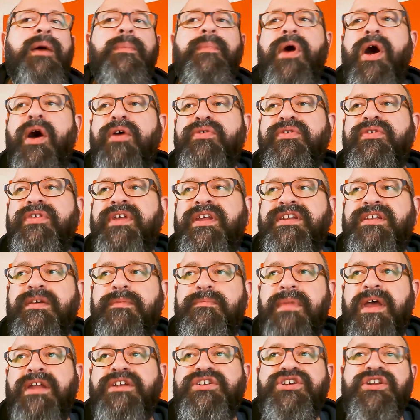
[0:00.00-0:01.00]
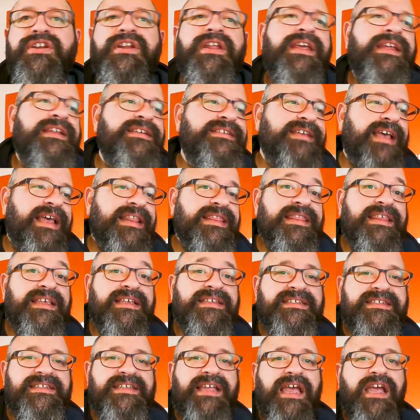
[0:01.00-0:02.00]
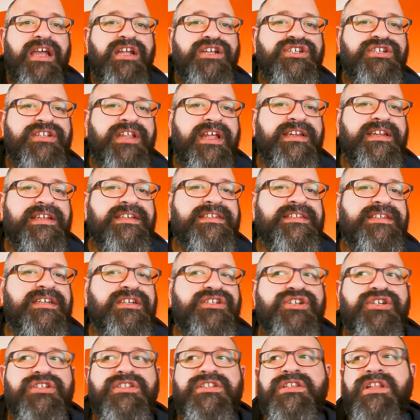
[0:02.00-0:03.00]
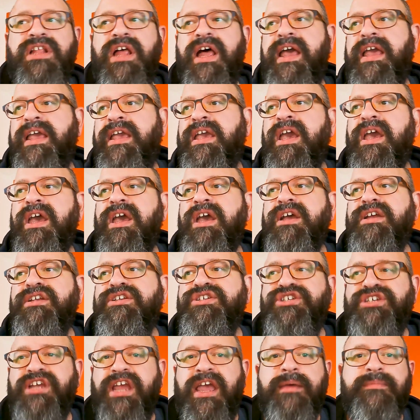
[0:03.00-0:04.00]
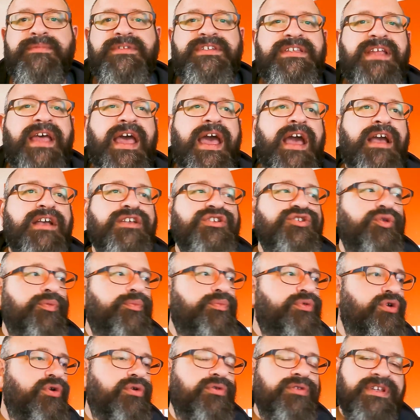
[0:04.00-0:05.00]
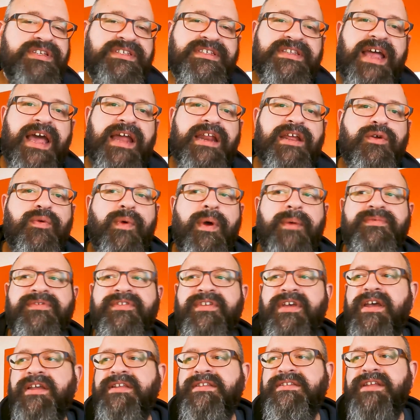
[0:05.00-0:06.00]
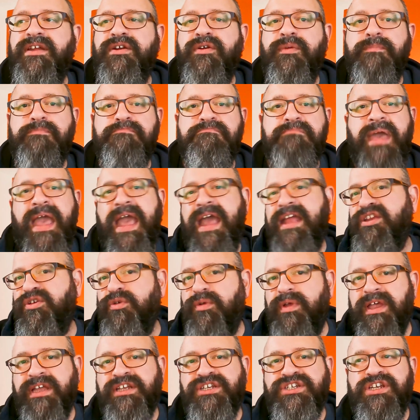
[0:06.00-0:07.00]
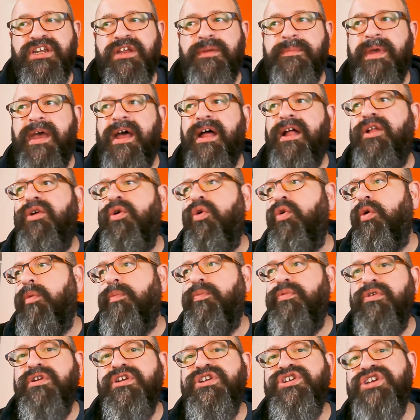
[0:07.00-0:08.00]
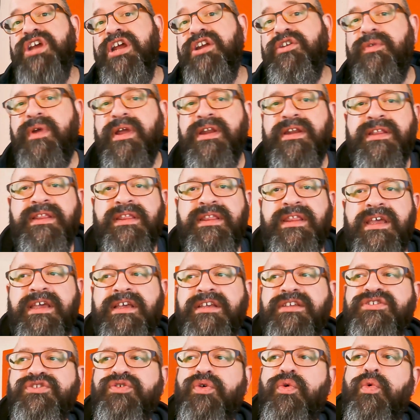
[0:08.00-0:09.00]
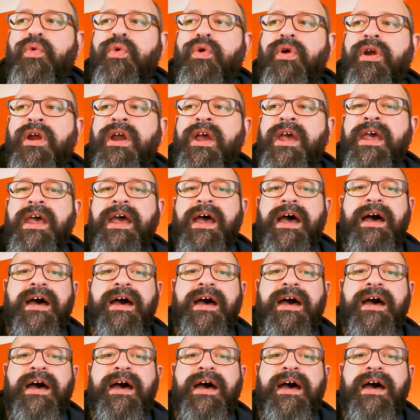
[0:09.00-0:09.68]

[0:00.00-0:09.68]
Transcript: other than to mention it is at this stage that decisions like Jamstacks or purely static websites that are manual HTML or pre-generated things or